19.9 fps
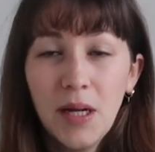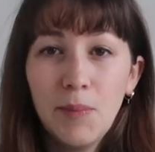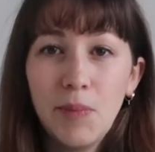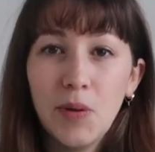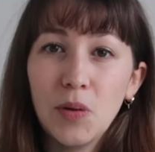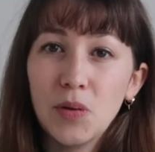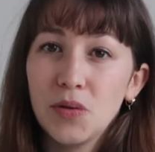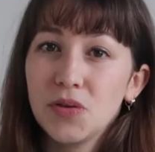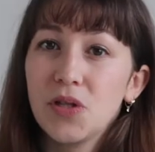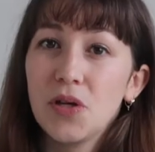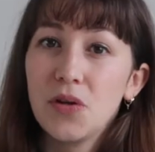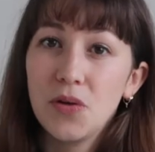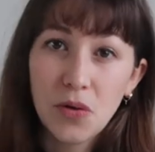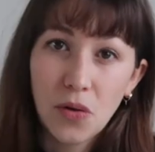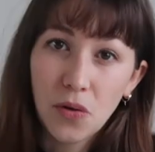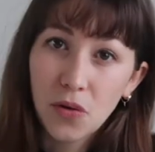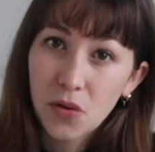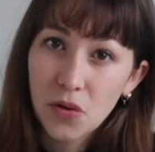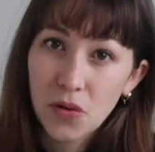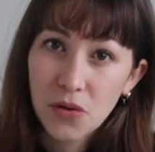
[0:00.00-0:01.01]
but also
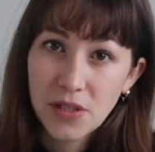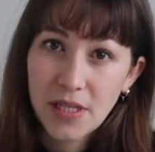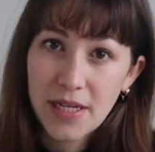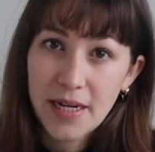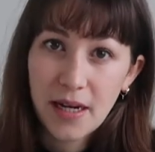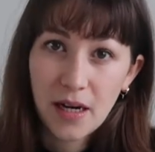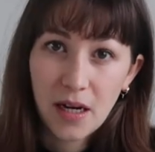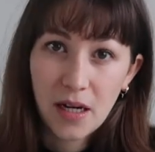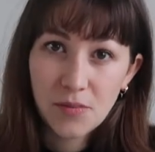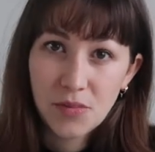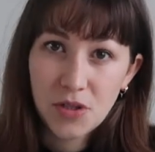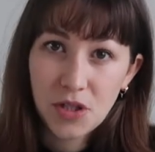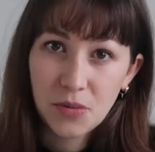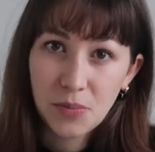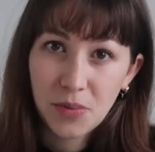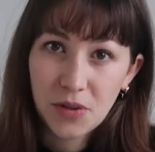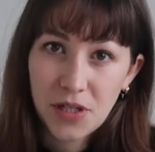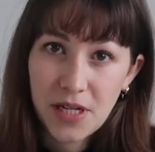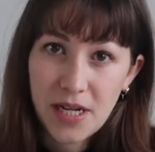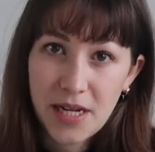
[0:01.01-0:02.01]
not cause any harm to your
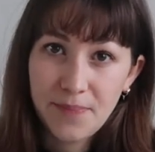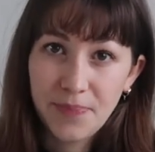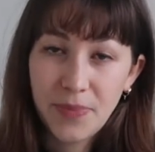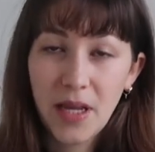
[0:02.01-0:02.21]
body.